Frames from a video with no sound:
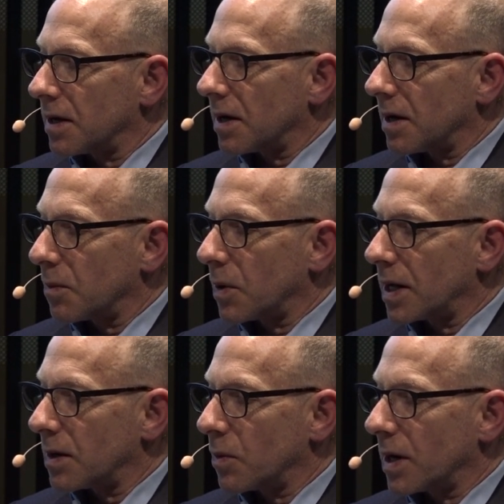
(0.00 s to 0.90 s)
uh, when
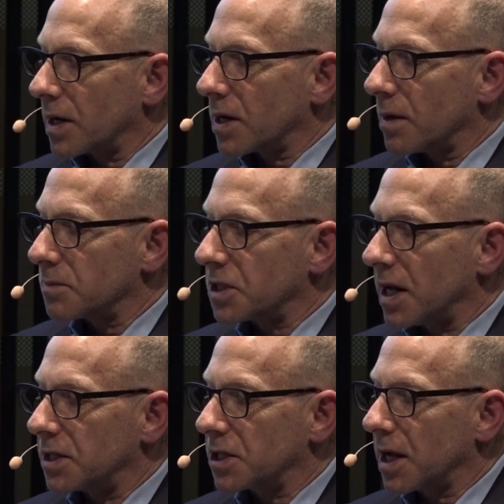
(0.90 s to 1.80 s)
it when it comes to
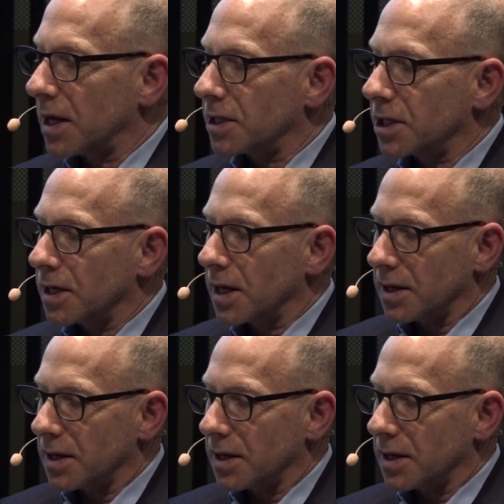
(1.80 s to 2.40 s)
education,